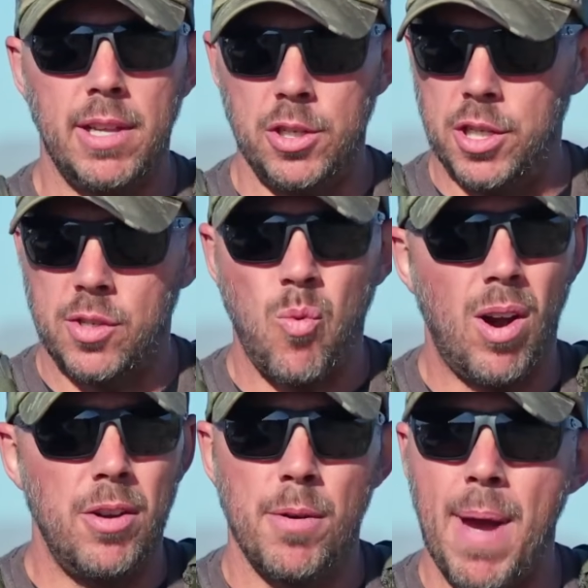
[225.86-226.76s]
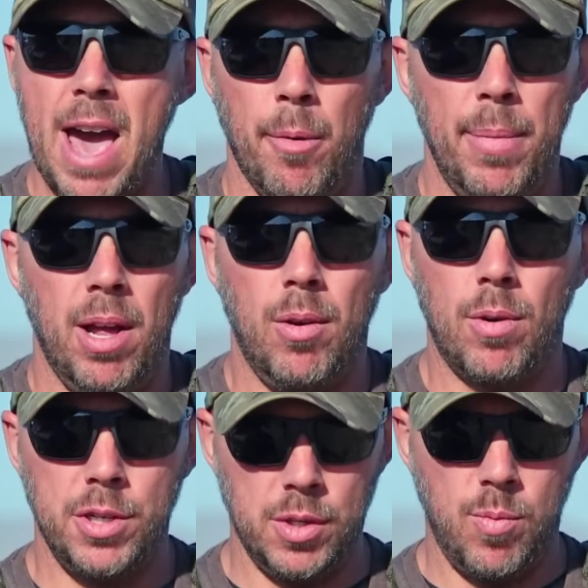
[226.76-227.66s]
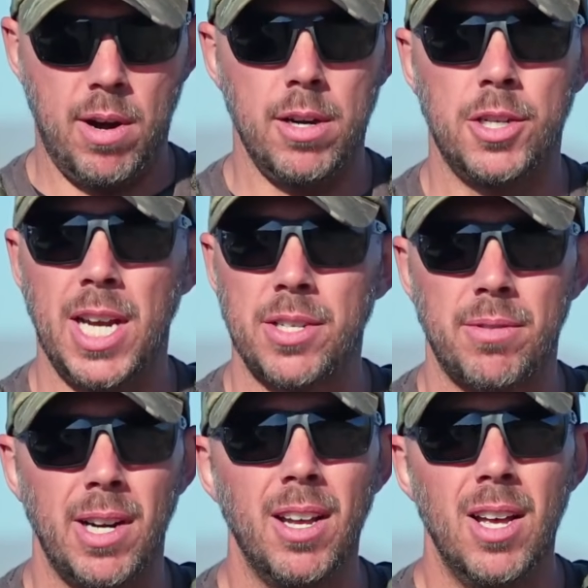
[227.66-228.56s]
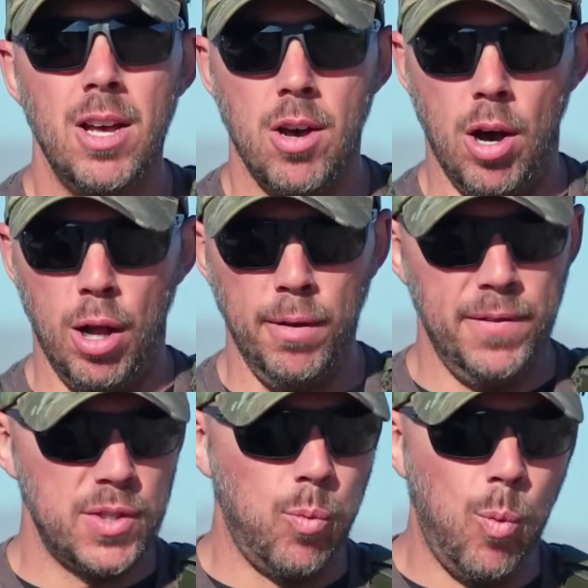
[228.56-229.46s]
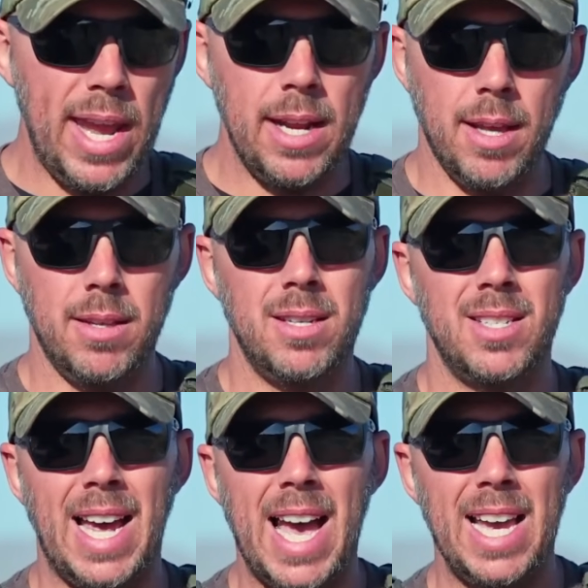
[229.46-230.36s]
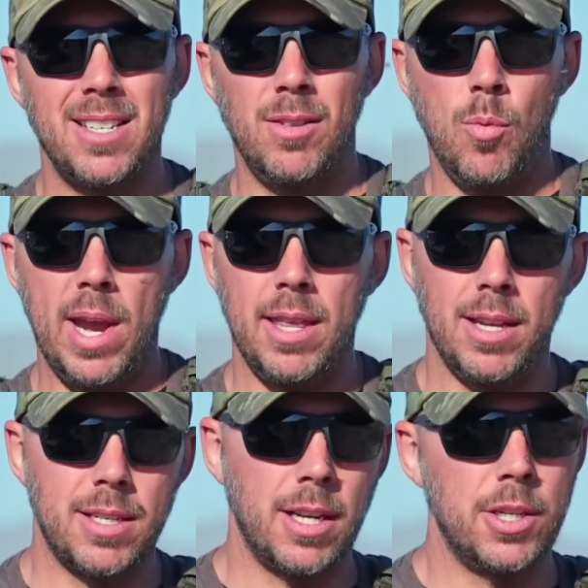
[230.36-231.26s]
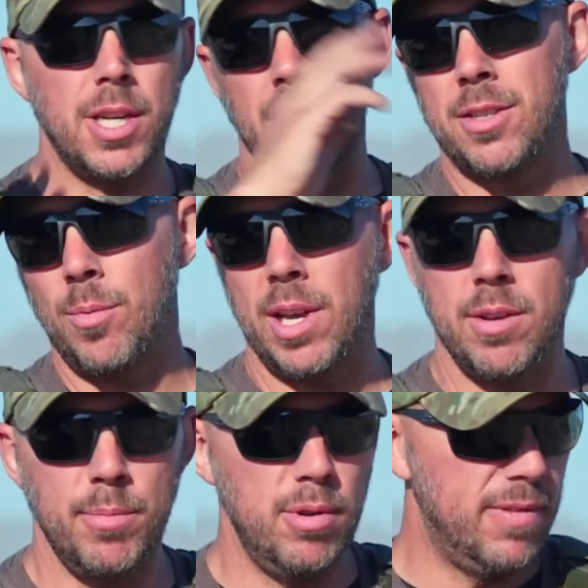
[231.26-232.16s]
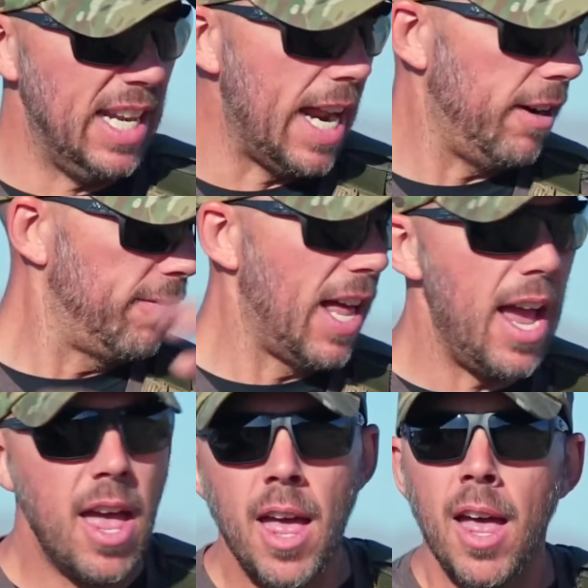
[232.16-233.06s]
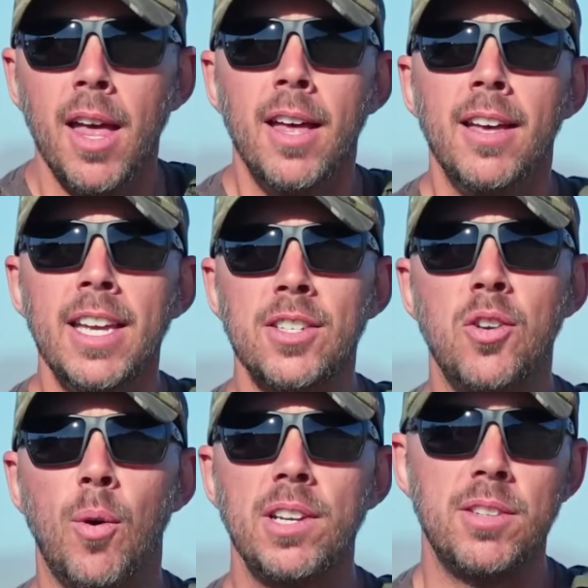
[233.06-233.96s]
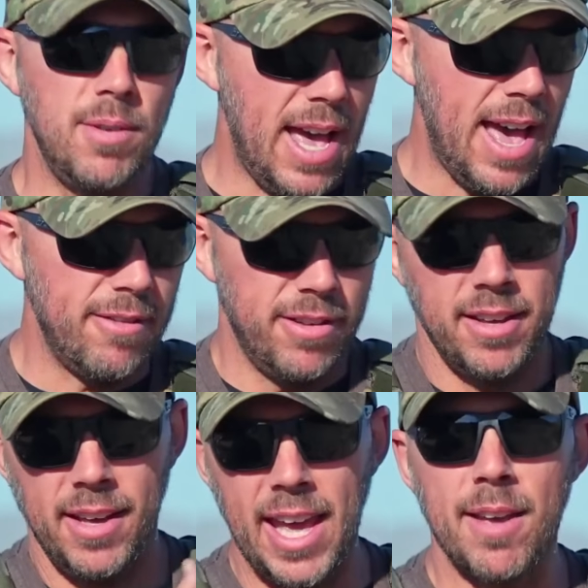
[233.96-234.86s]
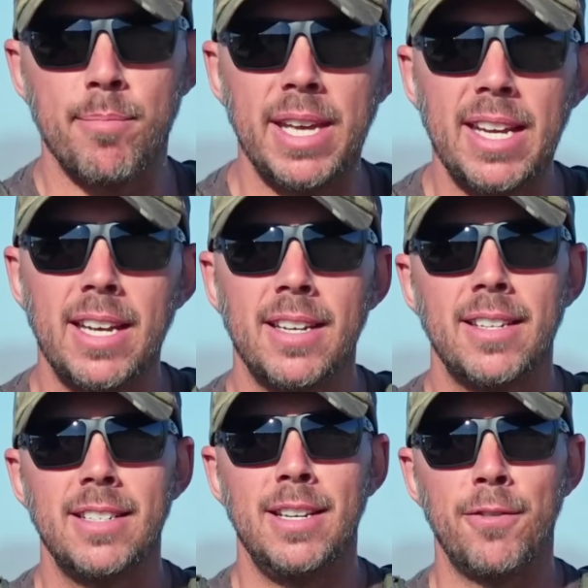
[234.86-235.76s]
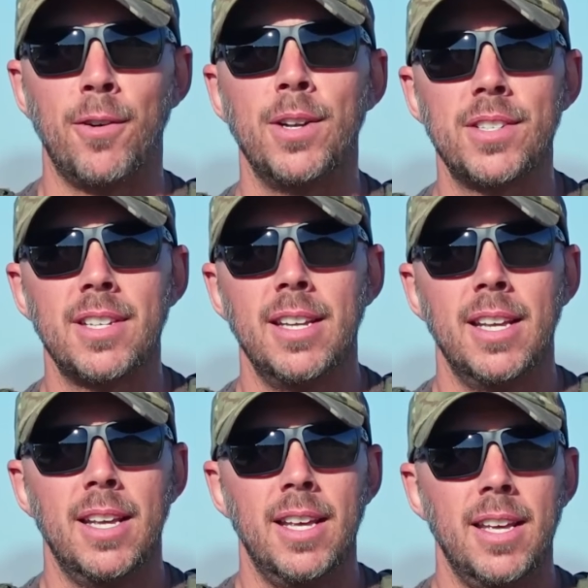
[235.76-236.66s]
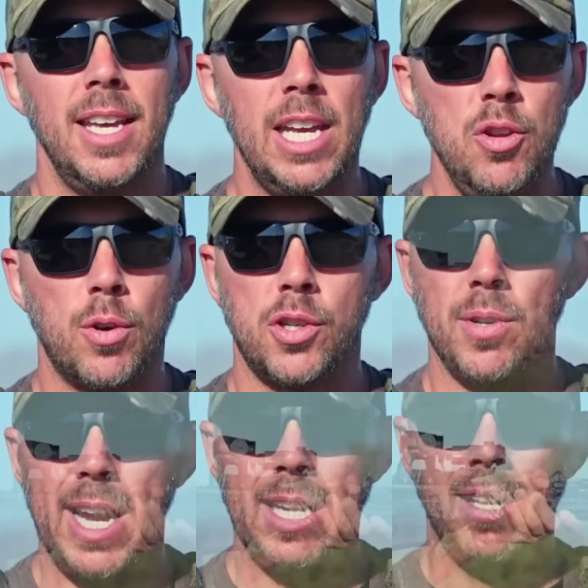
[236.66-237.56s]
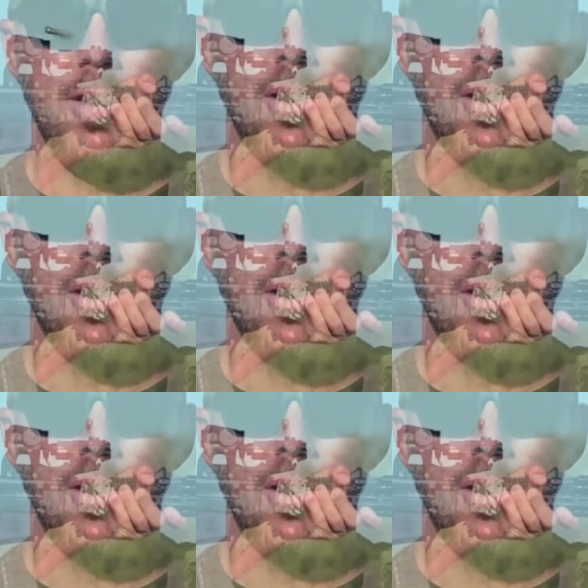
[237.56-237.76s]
than just wearing your battle belt or just wearing a chest rig. All of this weight and the size and the way that it's going to change the way you move, get out of here, fly, is going to have a big difference in your training and